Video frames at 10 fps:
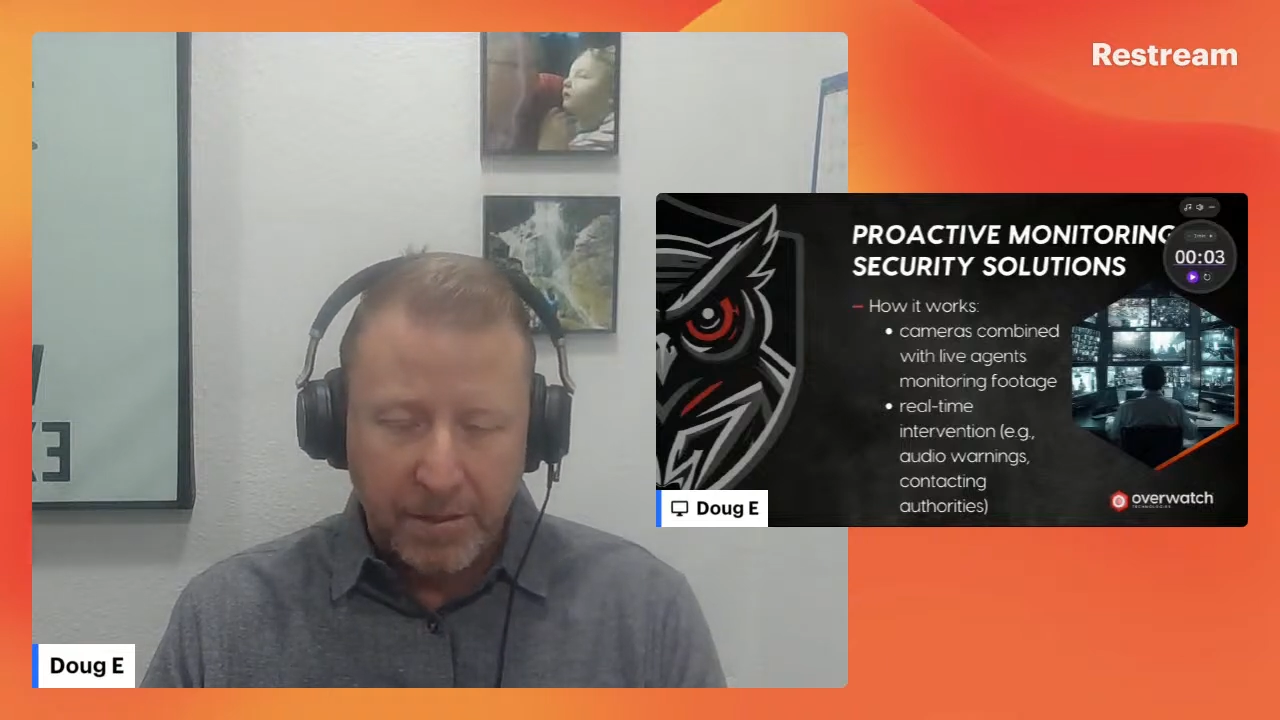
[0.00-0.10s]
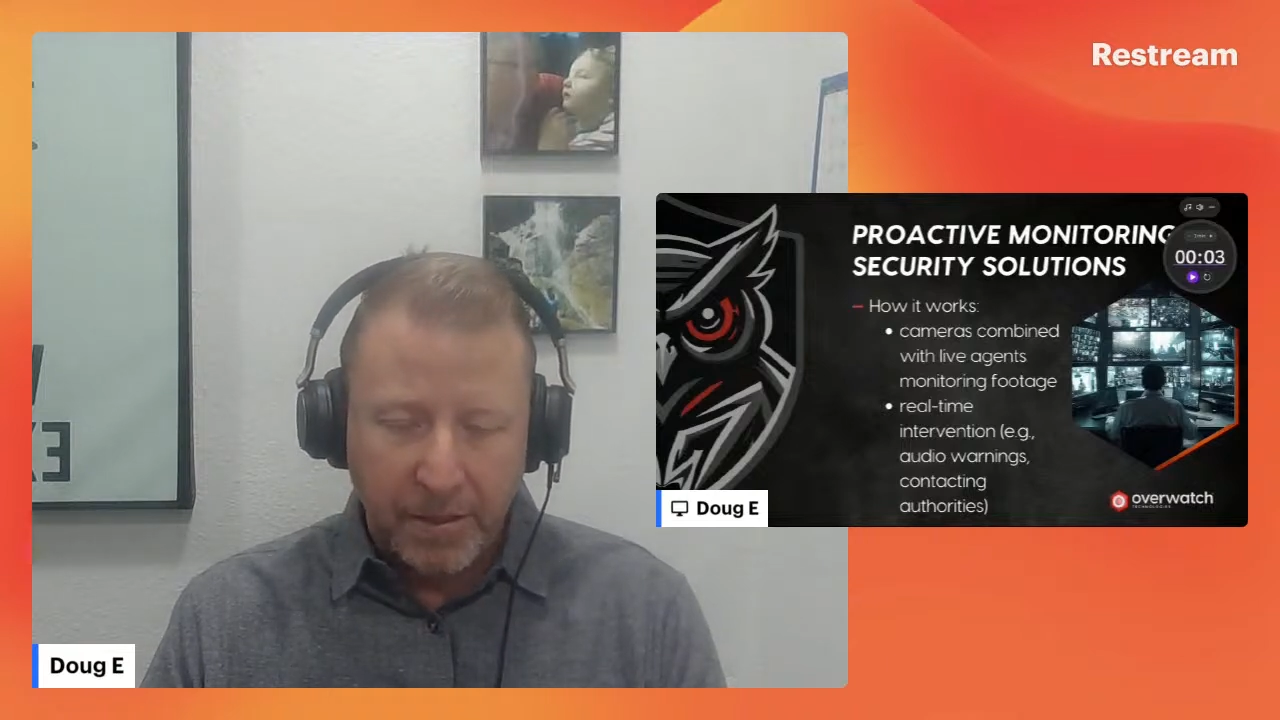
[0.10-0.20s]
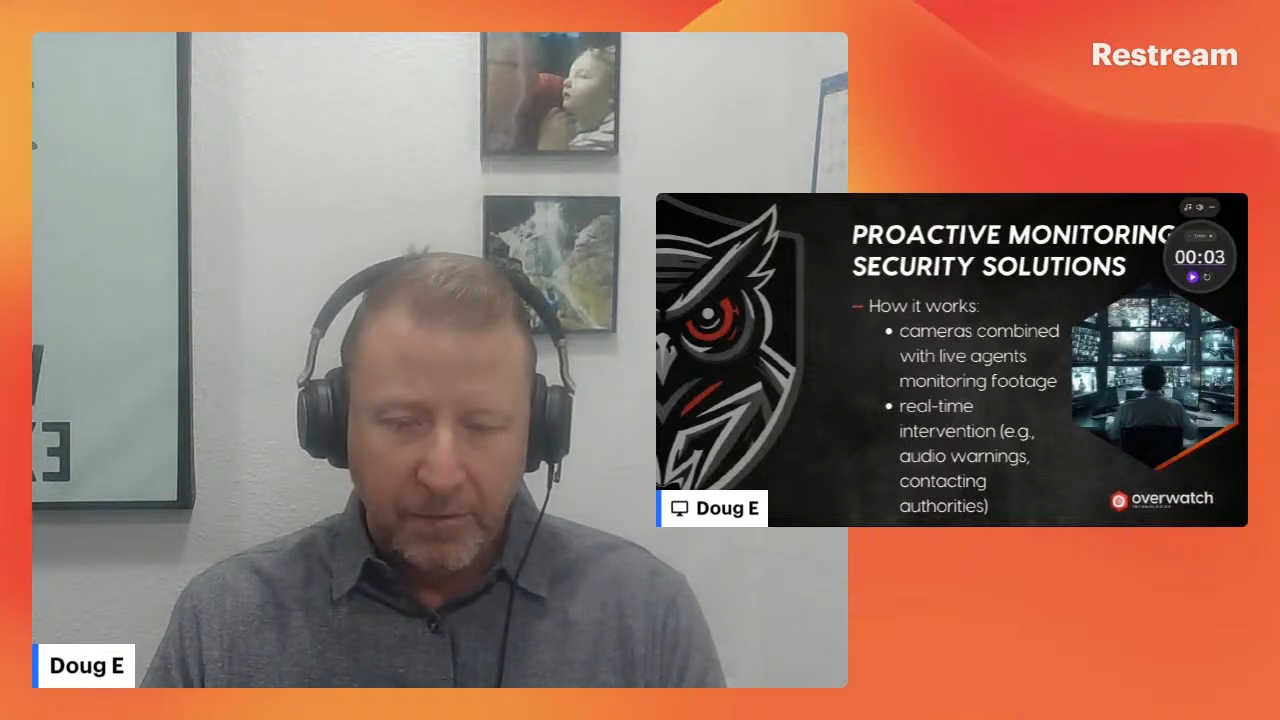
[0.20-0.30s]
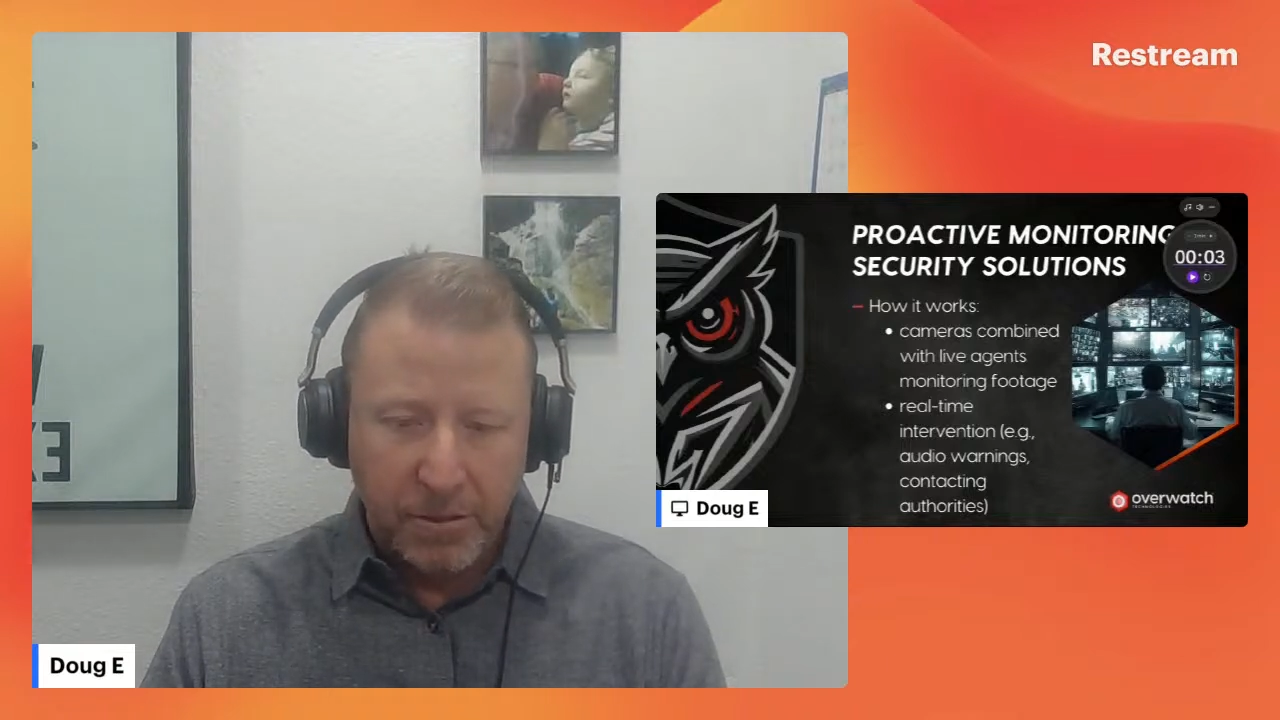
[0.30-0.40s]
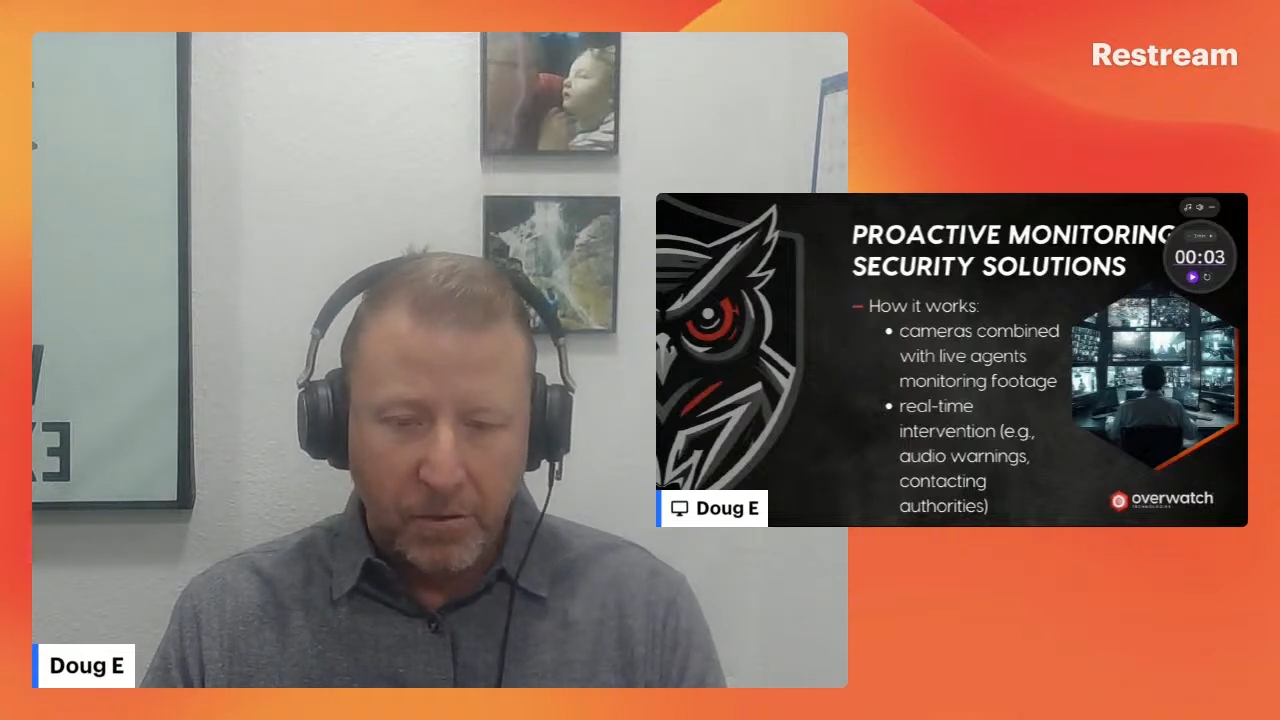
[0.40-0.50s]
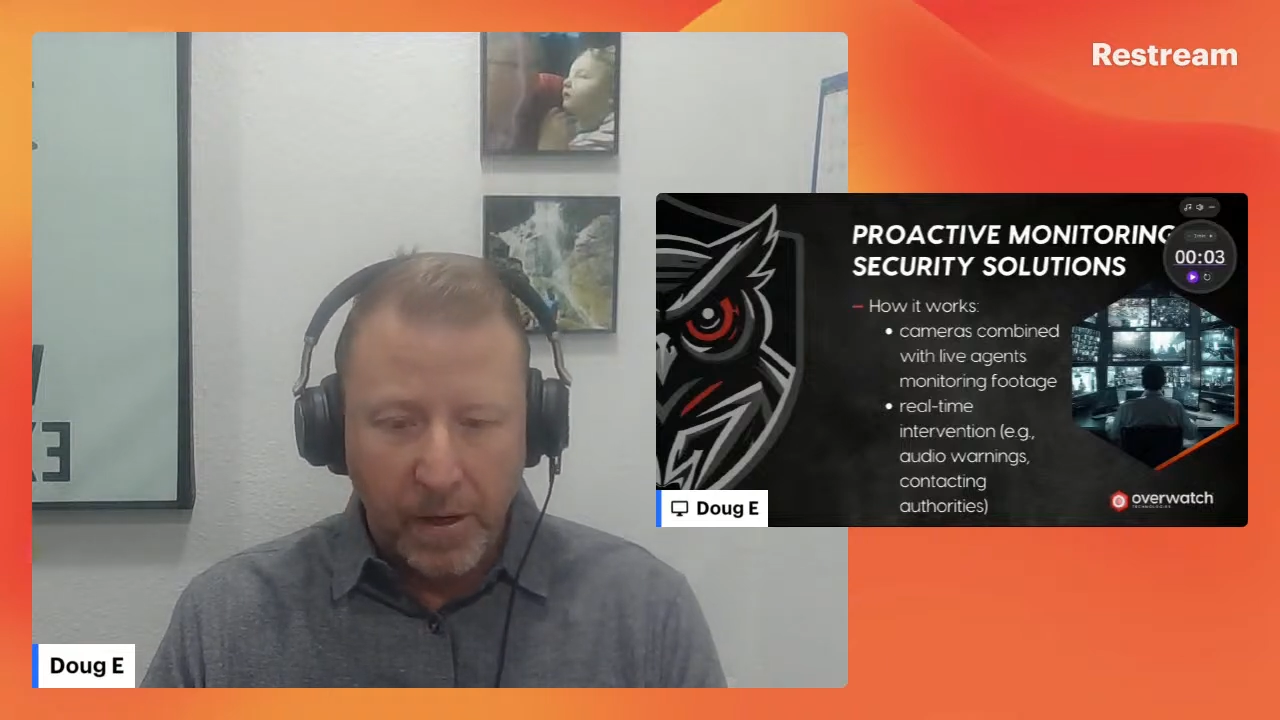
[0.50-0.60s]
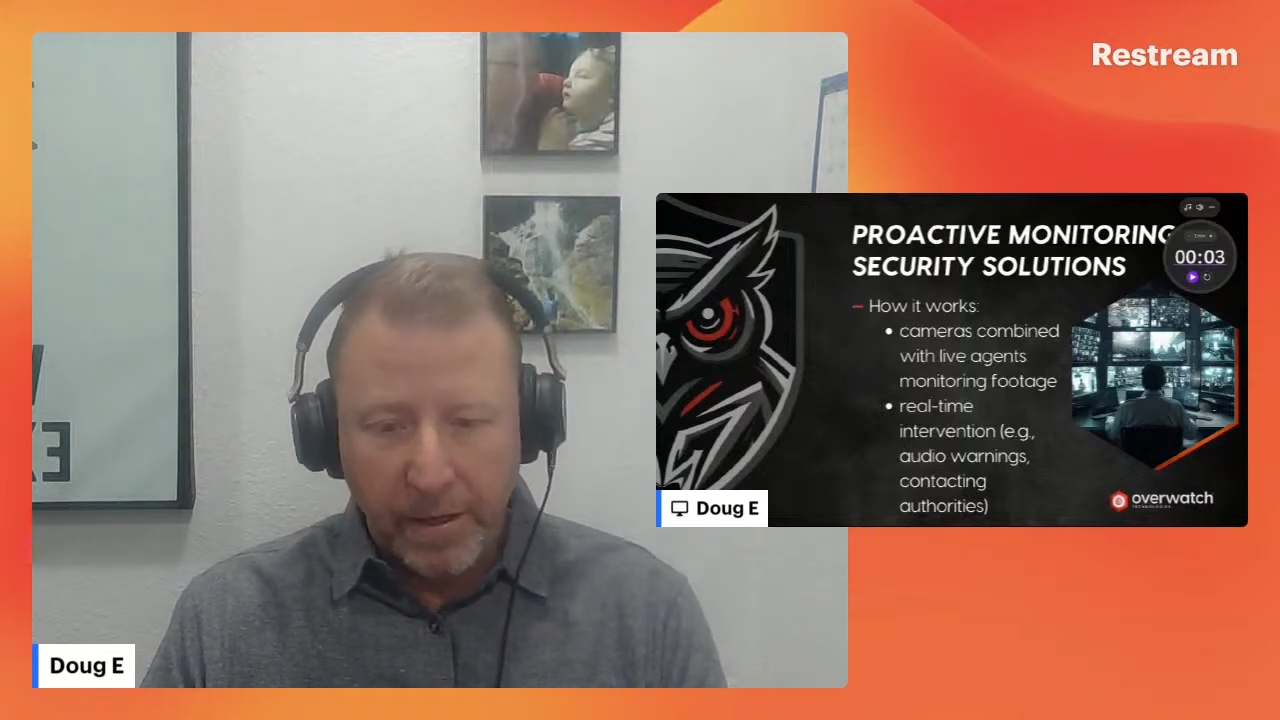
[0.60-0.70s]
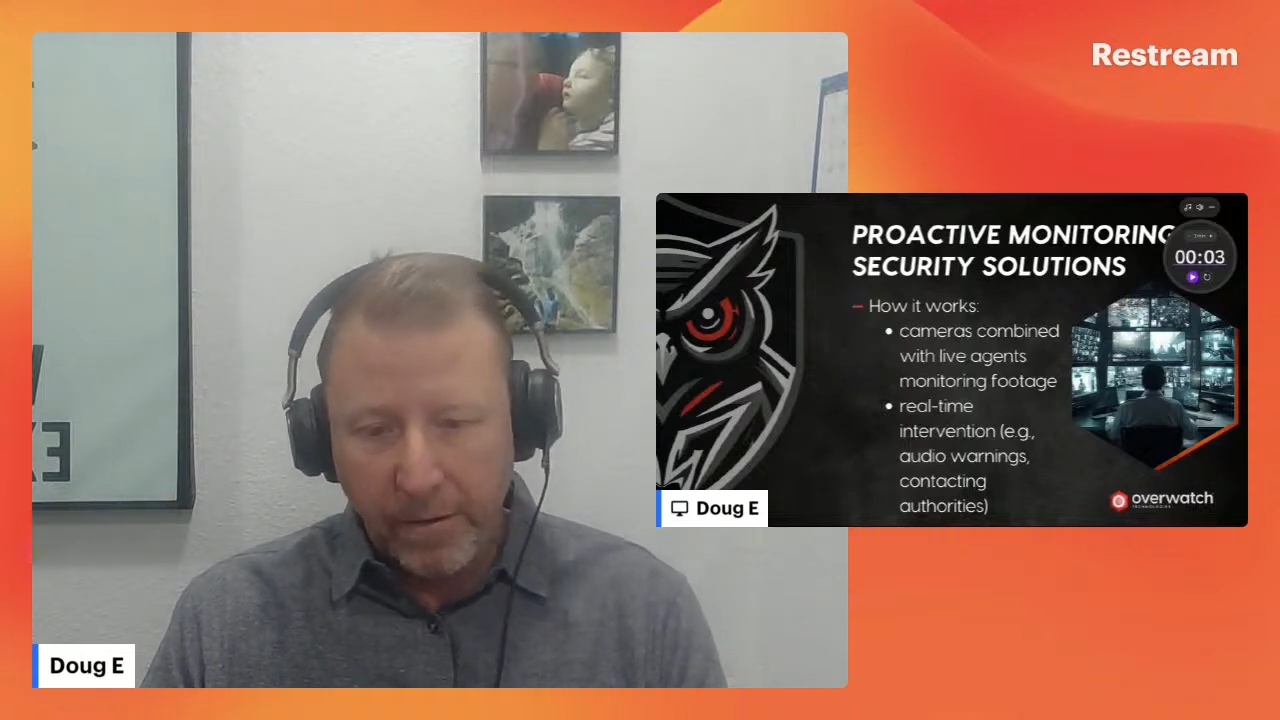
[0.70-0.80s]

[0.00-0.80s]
They give us a great